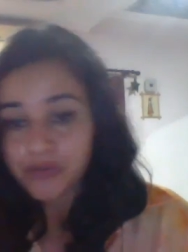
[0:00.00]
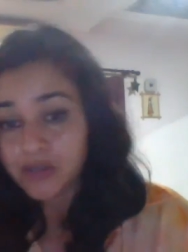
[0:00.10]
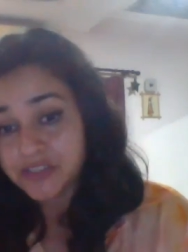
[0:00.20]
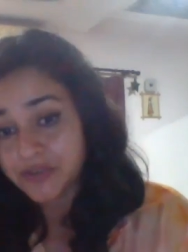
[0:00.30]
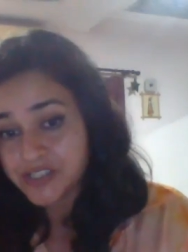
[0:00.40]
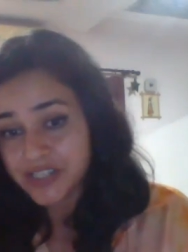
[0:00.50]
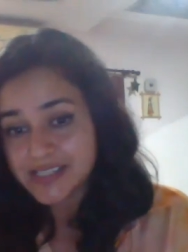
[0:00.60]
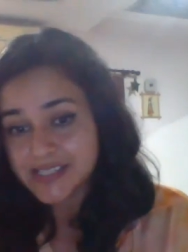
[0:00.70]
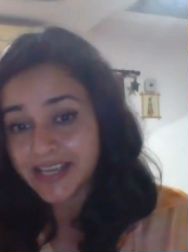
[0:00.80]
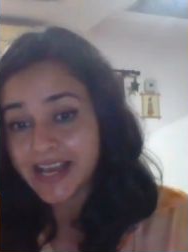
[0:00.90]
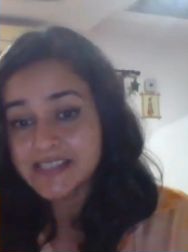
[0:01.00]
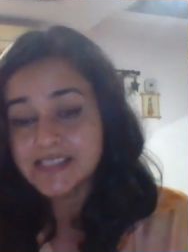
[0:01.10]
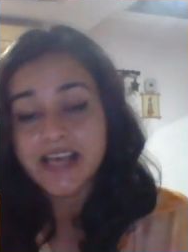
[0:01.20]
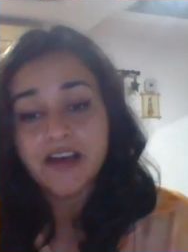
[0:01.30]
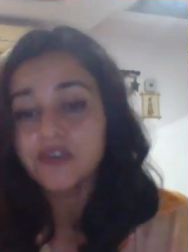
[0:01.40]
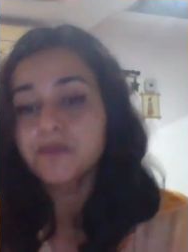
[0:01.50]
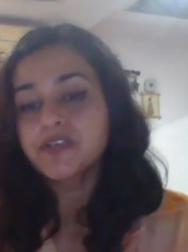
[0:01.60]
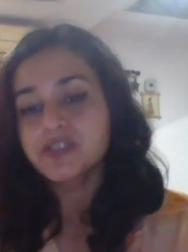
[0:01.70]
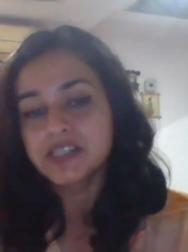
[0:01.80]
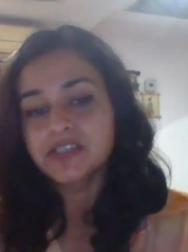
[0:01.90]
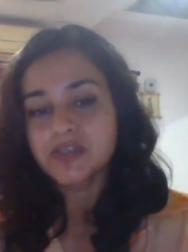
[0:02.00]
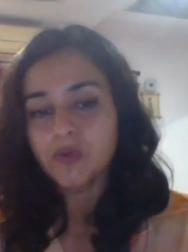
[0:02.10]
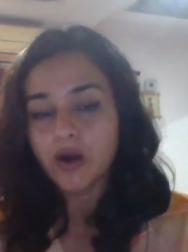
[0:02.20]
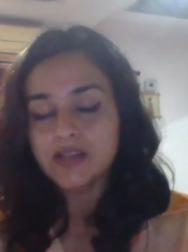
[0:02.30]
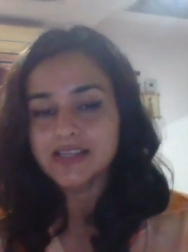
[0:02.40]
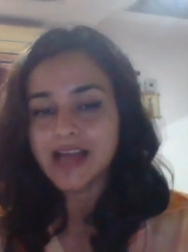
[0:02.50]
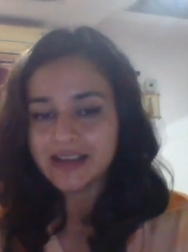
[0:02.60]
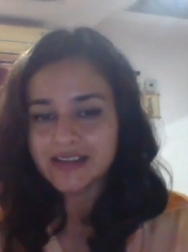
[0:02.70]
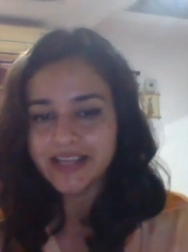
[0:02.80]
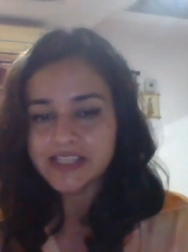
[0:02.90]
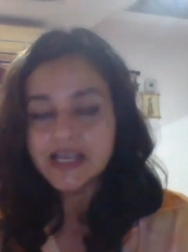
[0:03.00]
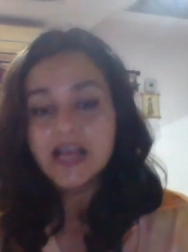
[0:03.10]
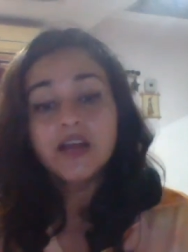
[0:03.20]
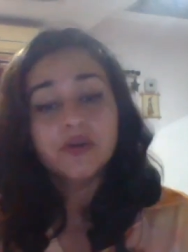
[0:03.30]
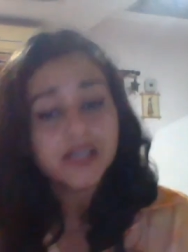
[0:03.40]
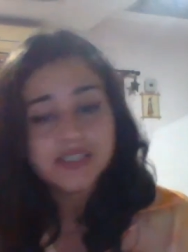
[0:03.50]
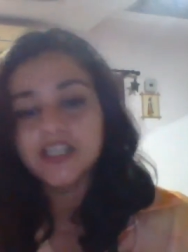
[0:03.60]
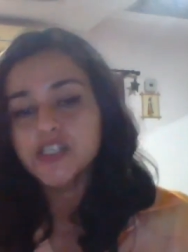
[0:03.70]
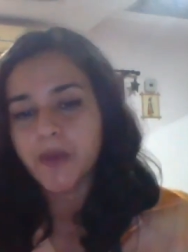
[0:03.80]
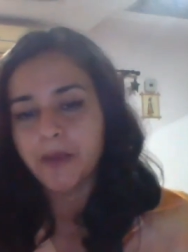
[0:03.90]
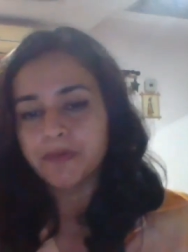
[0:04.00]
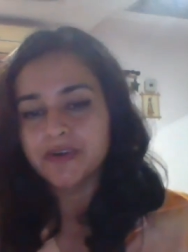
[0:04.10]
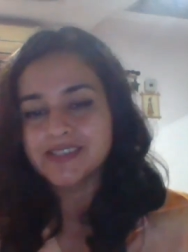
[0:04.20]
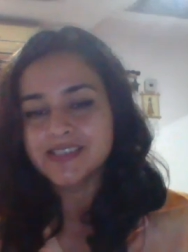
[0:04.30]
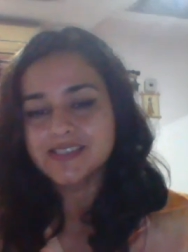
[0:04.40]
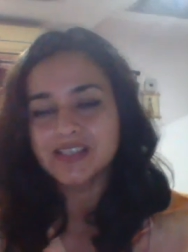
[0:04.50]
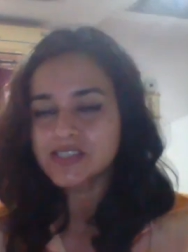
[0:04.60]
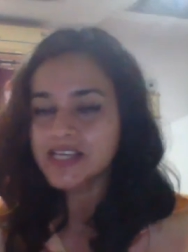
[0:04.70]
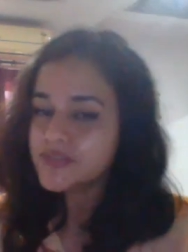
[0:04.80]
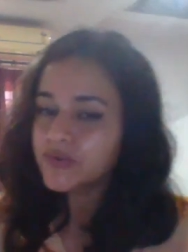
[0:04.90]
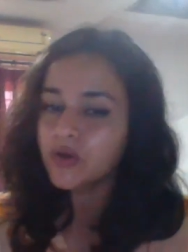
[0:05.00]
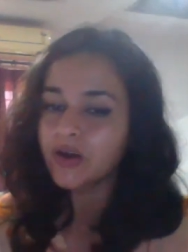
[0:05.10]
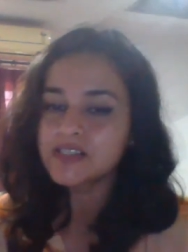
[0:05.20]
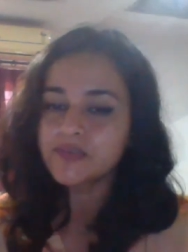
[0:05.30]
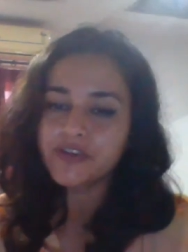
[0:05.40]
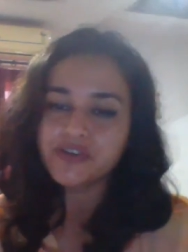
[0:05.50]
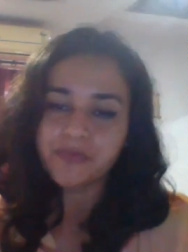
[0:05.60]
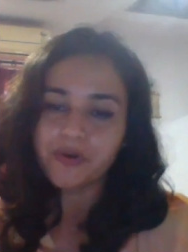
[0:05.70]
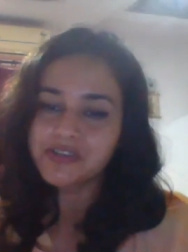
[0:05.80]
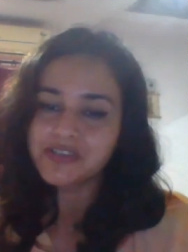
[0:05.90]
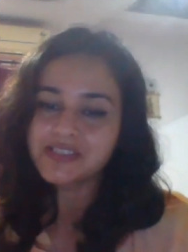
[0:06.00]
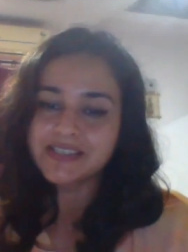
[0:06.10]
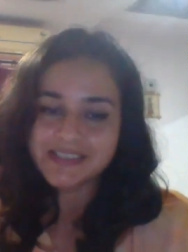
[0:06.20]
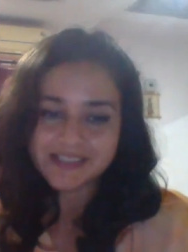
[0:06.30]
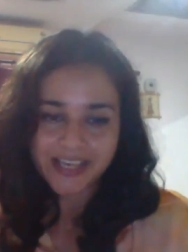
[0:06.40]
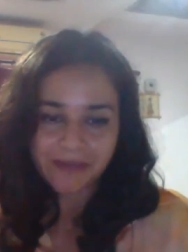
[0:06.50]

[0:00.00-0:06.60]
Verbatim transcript: Dr. Ranjit Sinh has several prestigious awards and accolades, research papers, and successful conservation projects in his